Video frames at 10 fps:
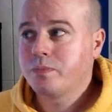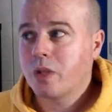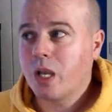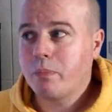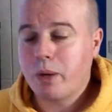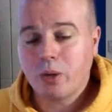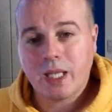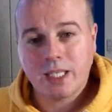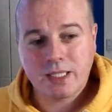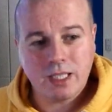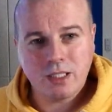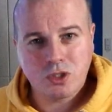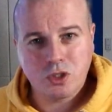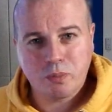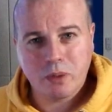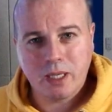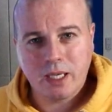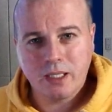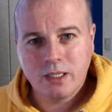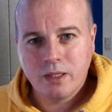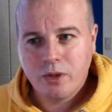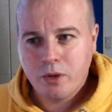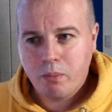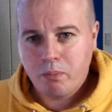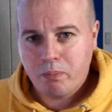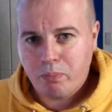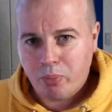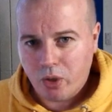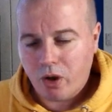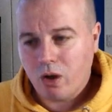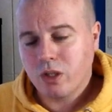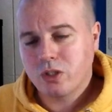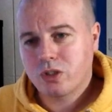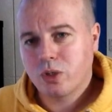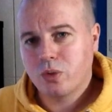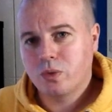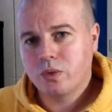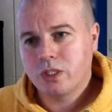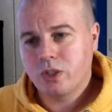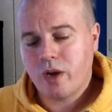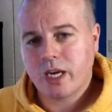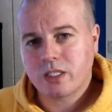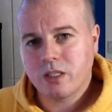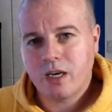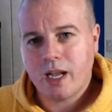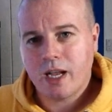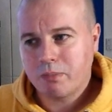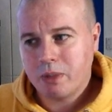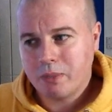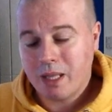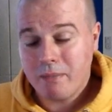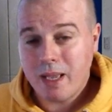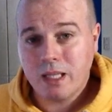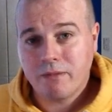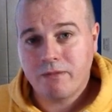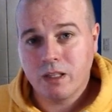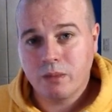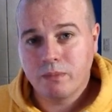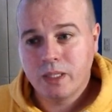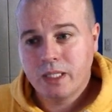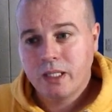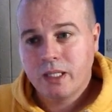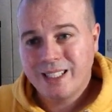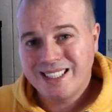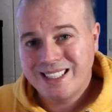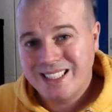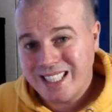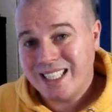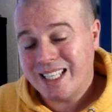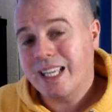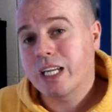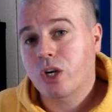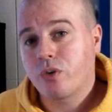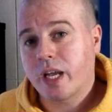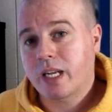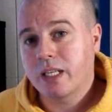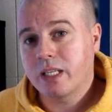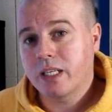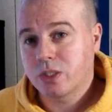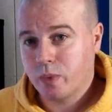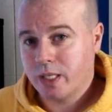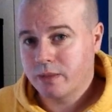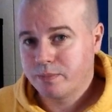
about that scene in Superman, but also the director and the people that made the film did it incorrectly as well.